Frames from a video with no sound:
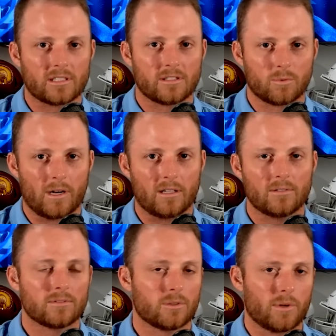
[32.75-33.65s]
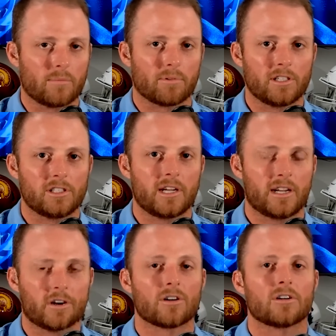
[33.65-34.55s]
us as well, so we
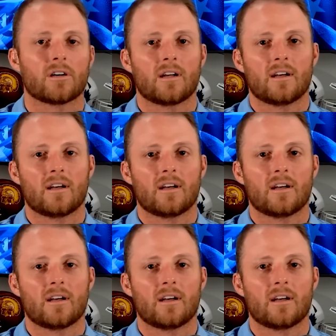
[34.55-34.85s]
appreciate her